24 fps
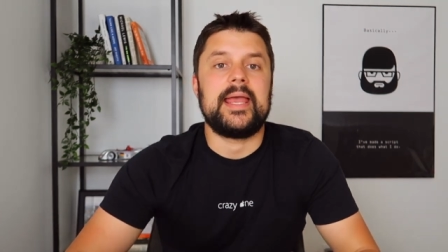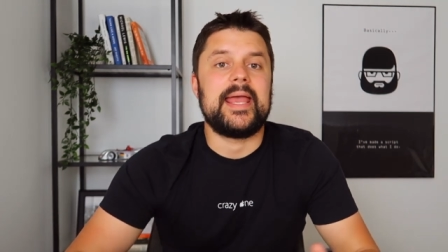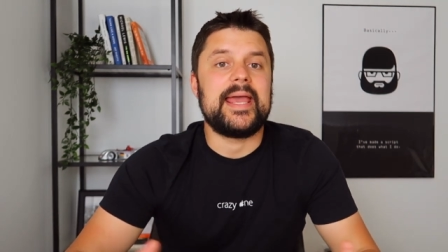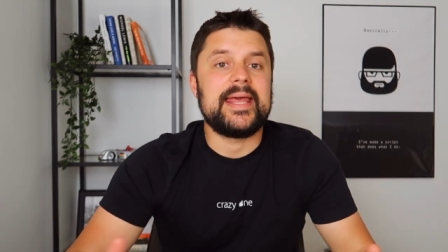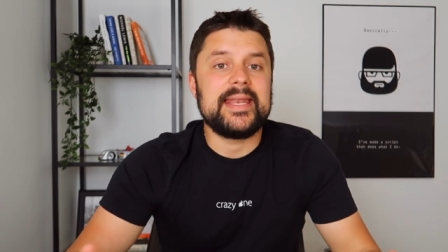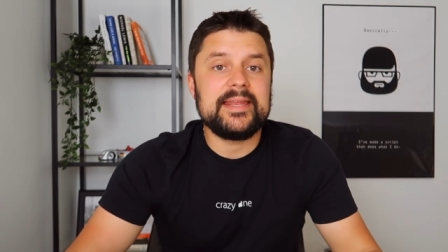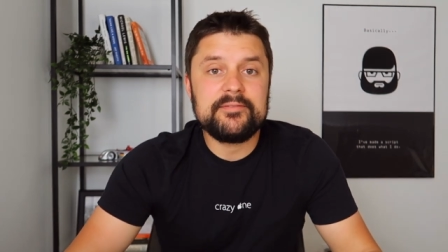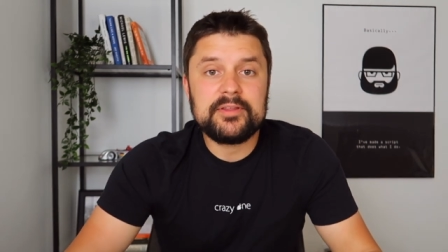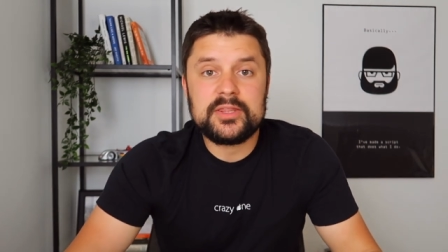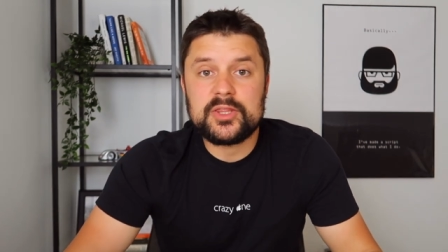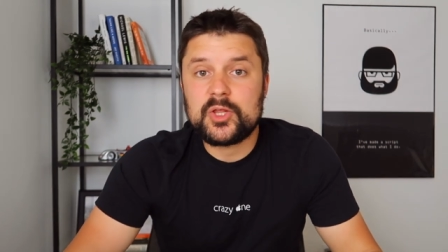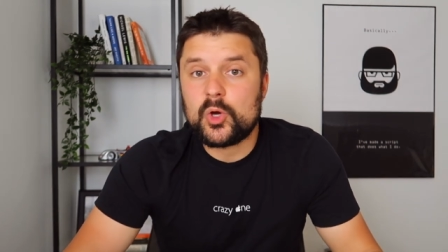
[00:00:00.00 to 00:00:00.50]

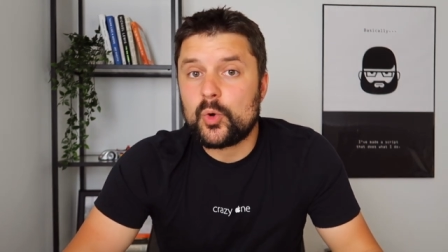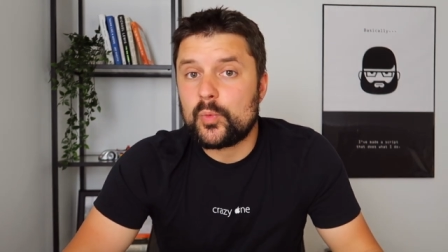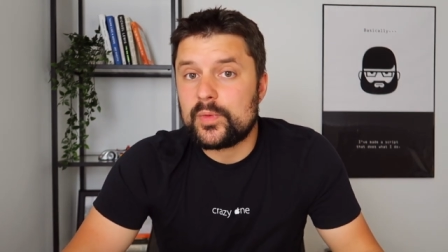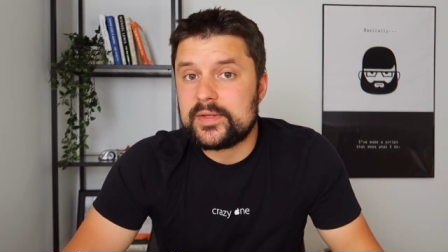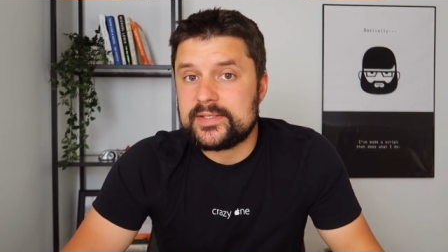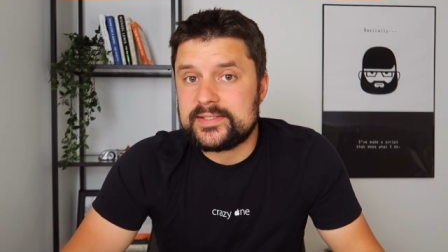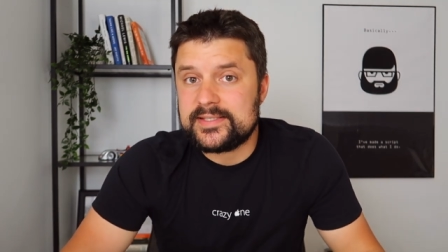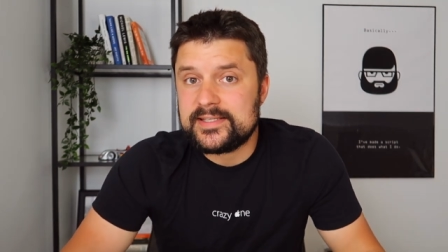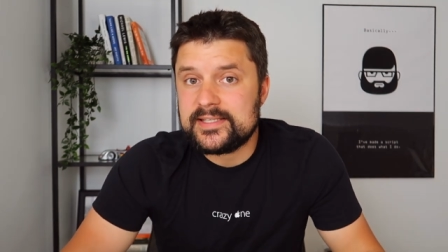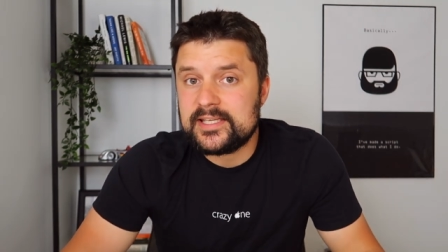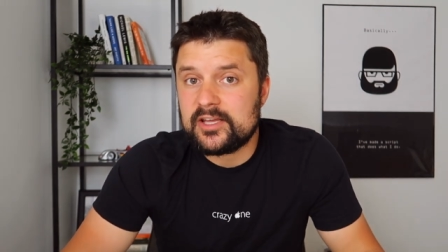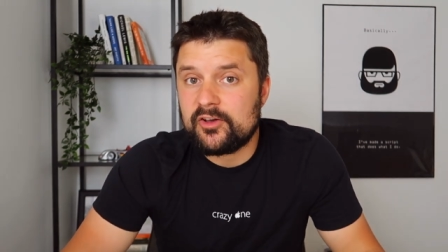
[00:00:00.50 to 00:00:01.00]
And even though
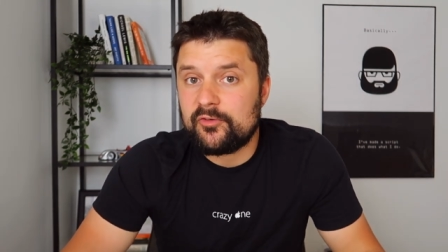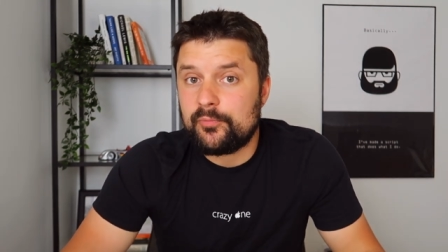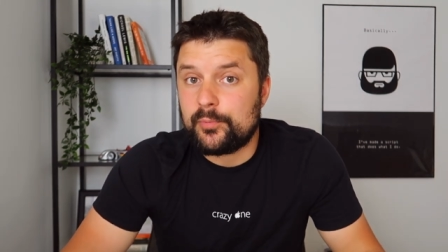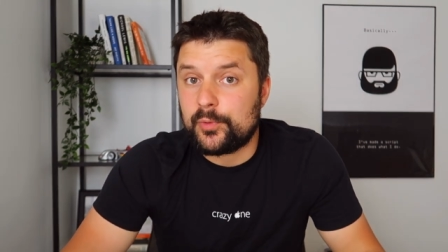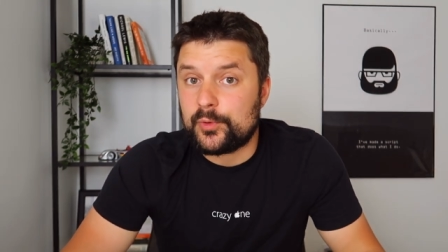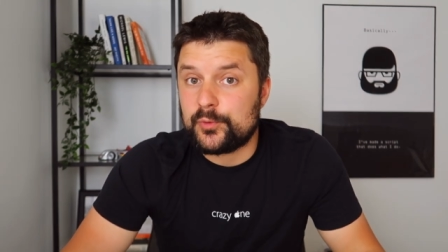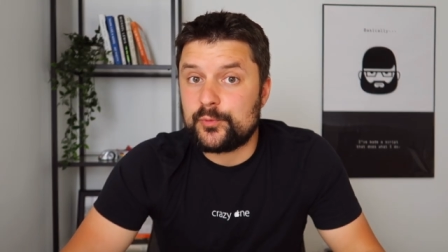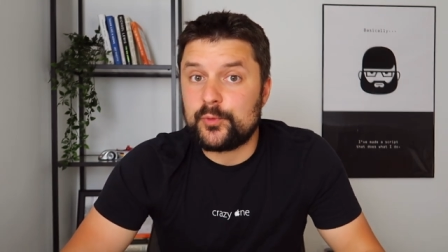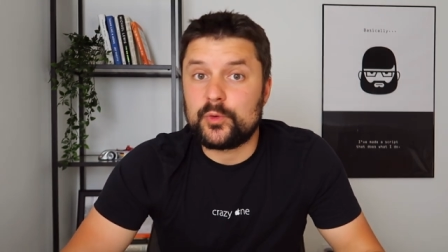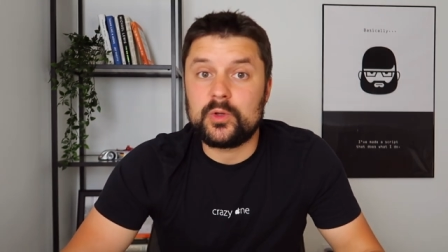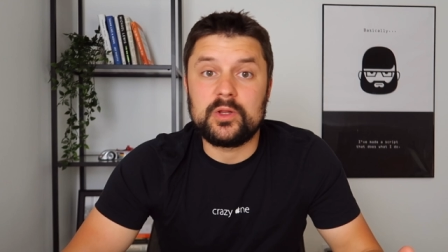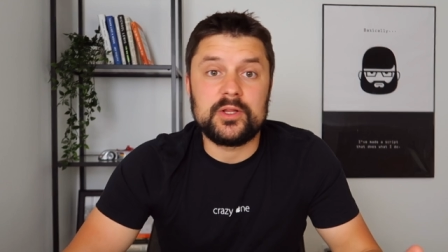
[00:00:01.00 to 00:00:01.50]
this E T F
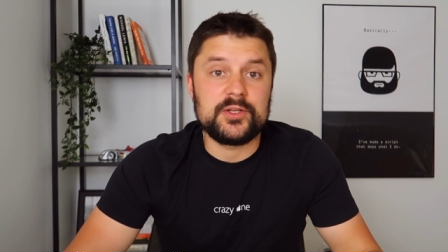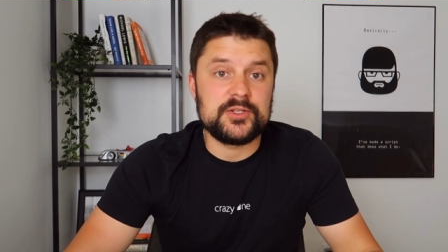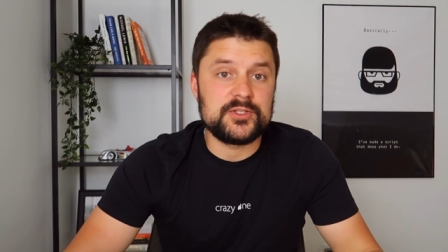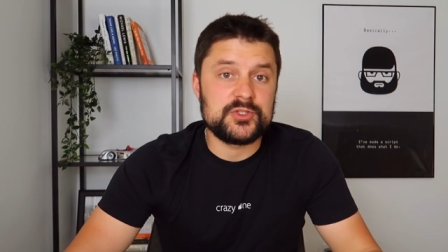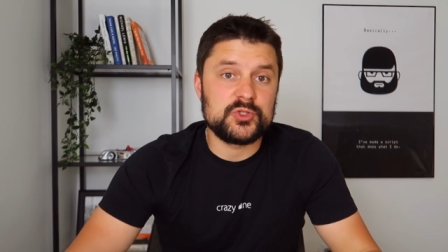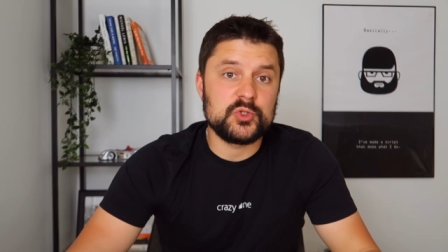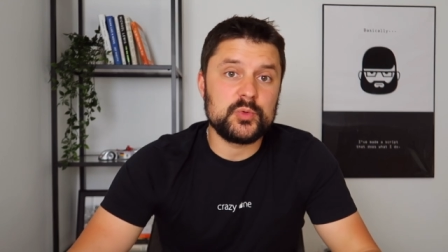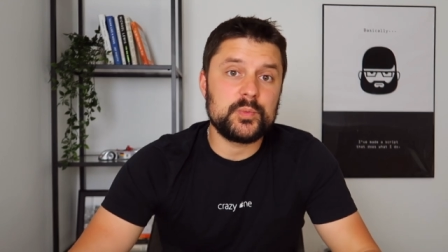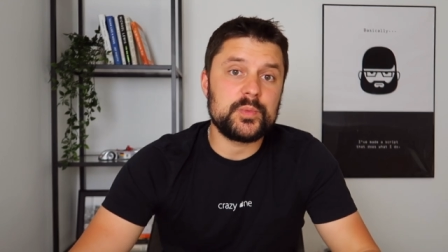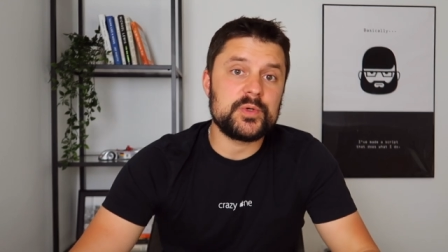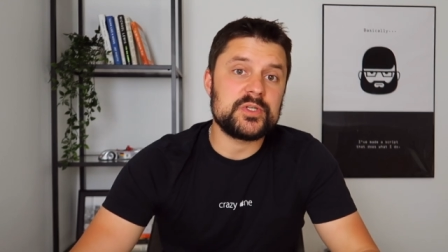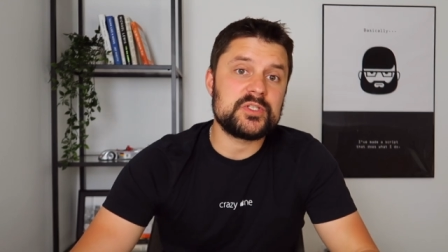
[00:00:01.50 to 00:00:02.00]
portfolio is
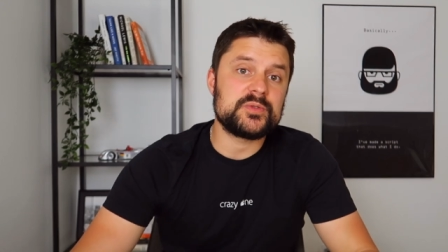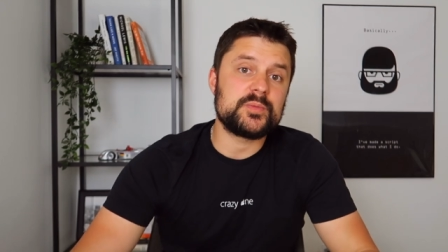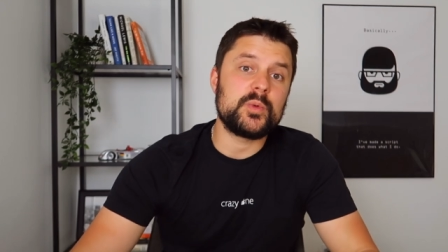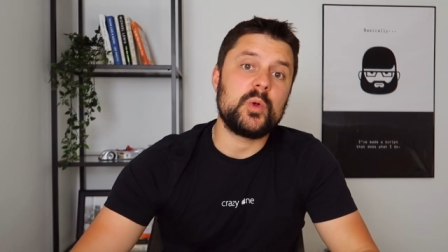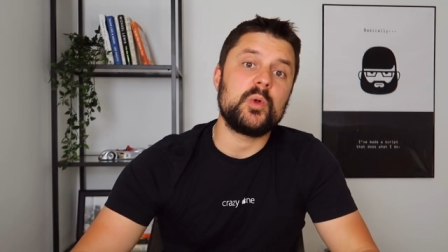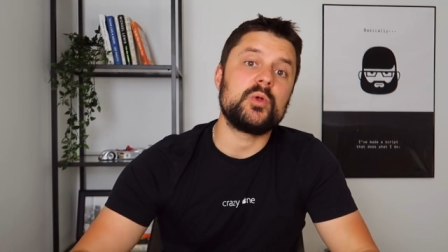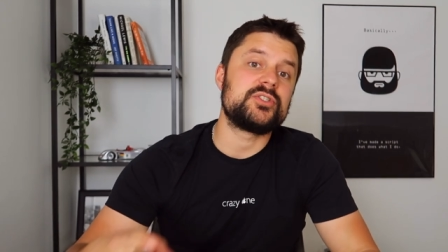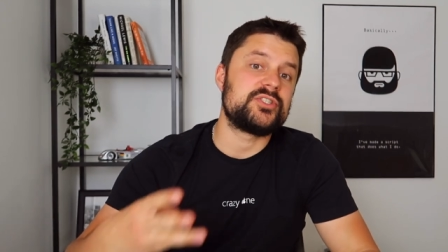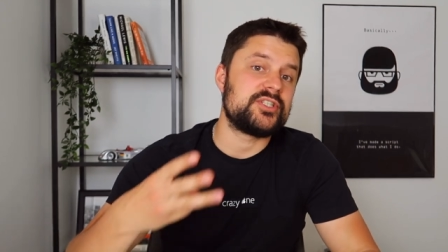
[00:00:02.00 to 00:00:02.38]
super small,